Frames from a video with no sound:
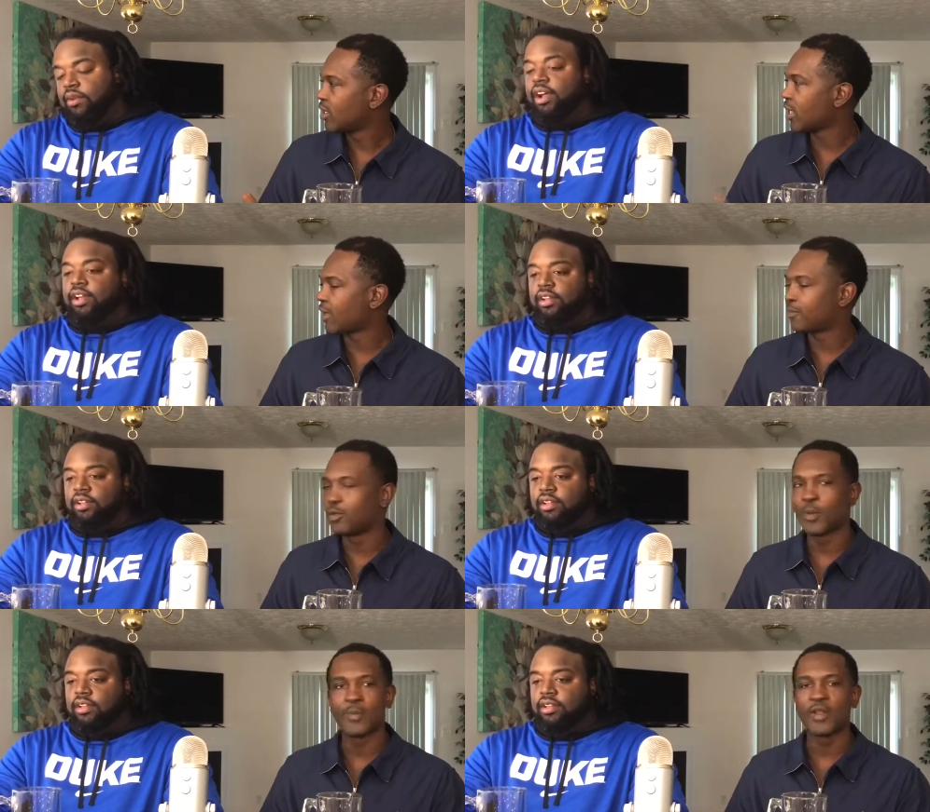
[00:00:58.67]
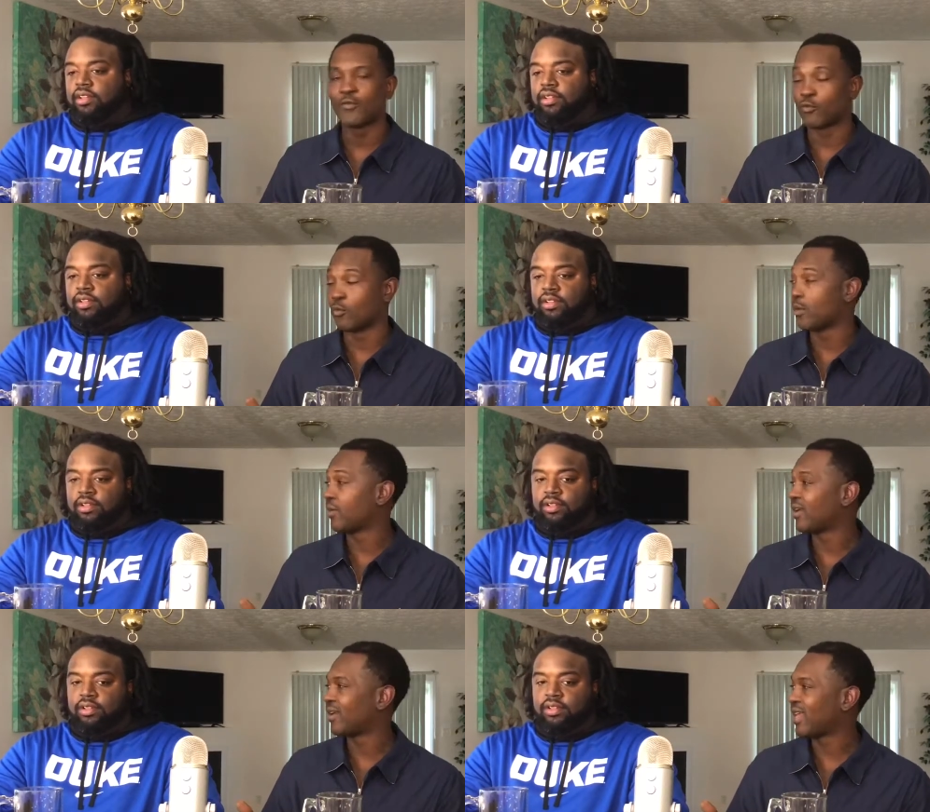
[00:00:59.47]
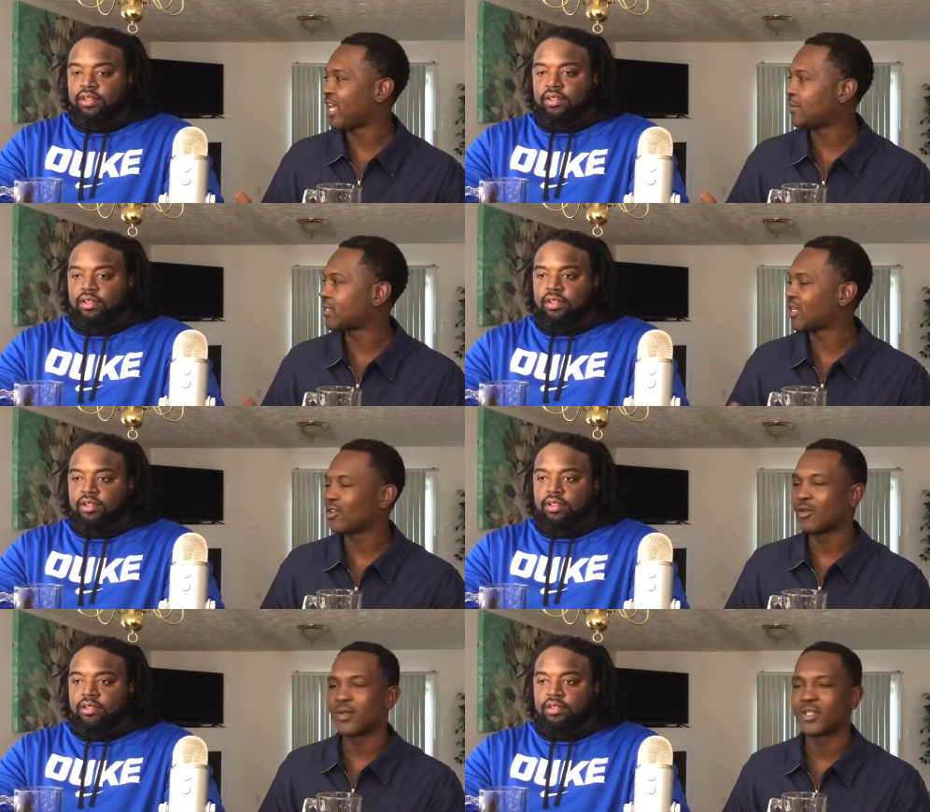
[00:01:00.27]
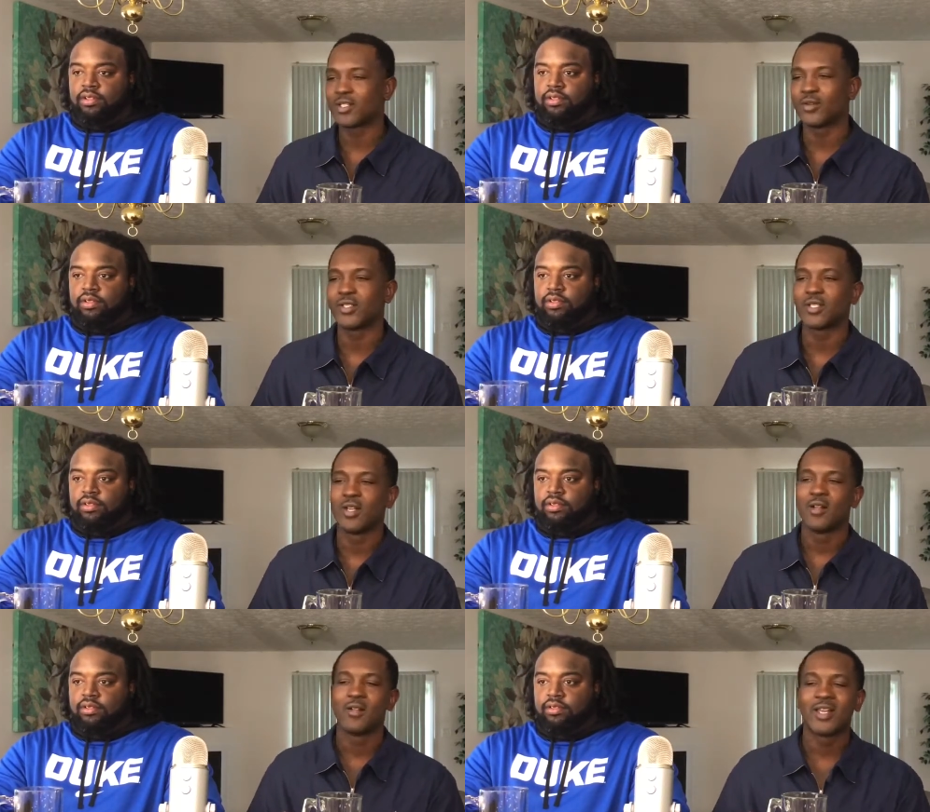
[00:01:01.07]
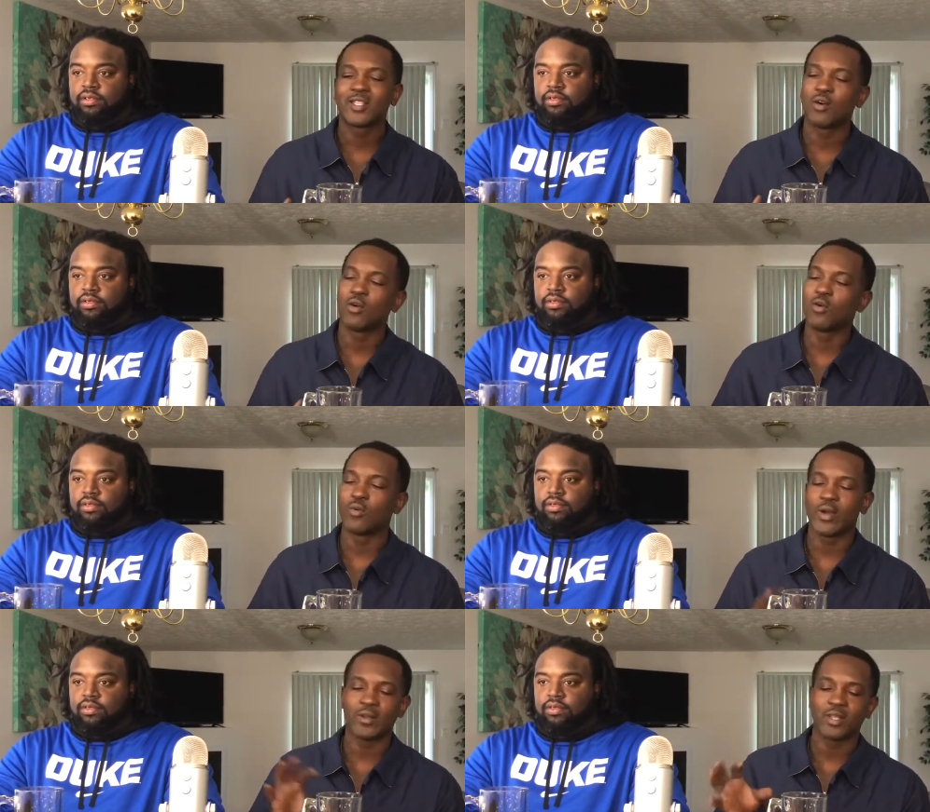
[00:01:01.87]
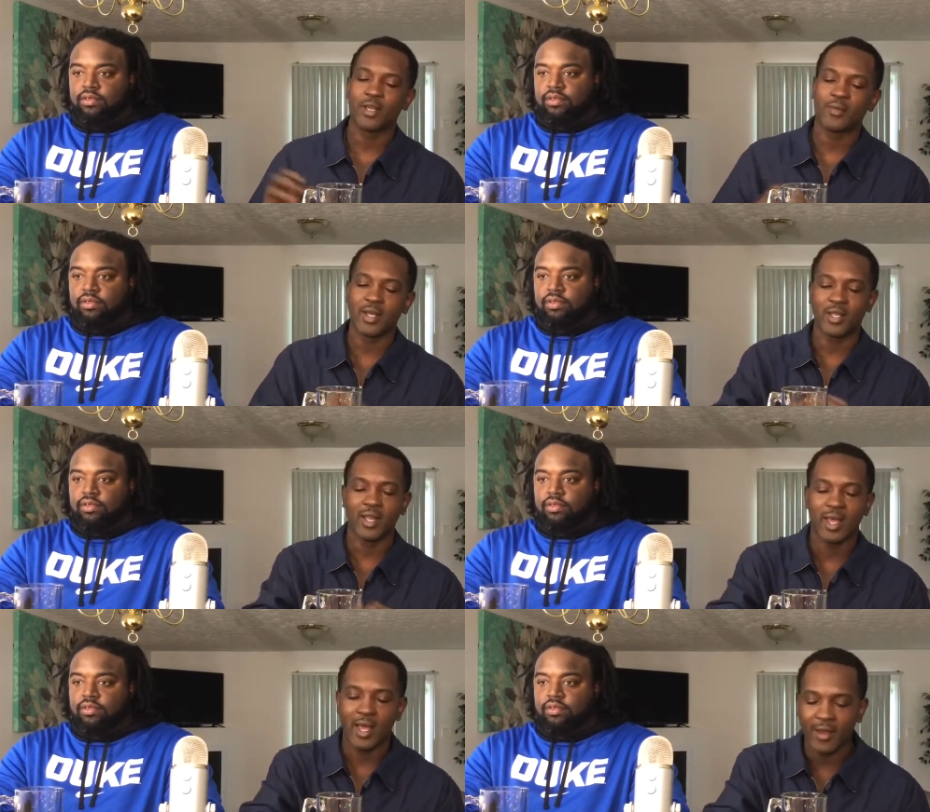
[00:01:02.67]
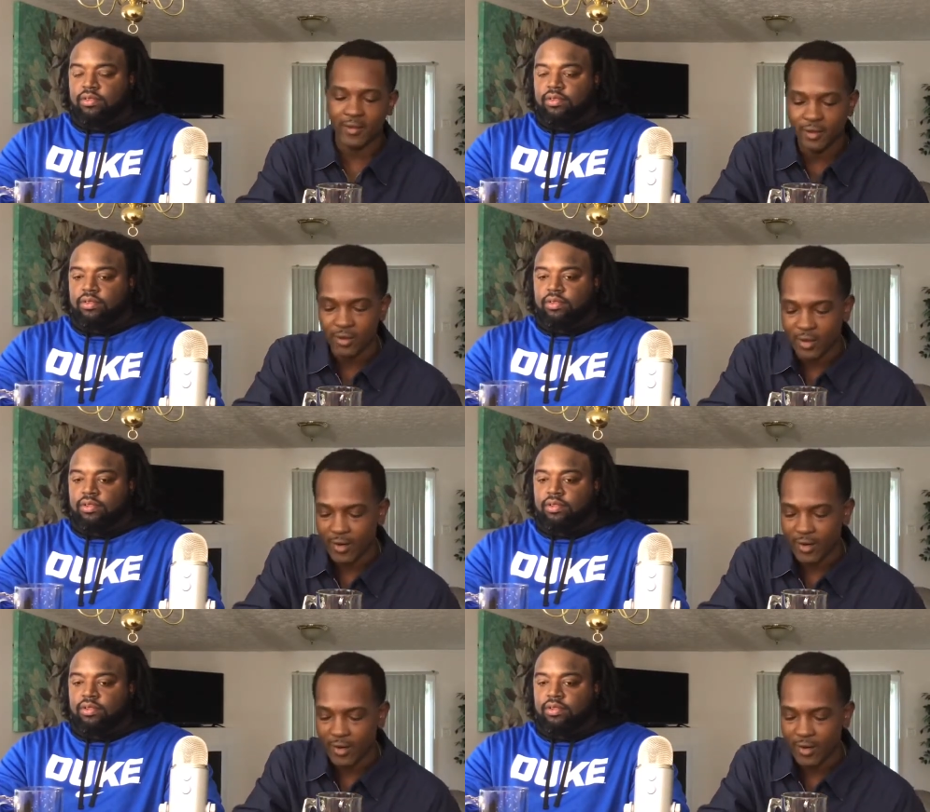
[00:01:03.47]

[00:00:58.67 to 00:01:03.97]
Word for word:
Speaker 1: Right. Like, do people even remember their names? Like you know what I mean? So it's it's a whole weird thing, man. That I, I you know,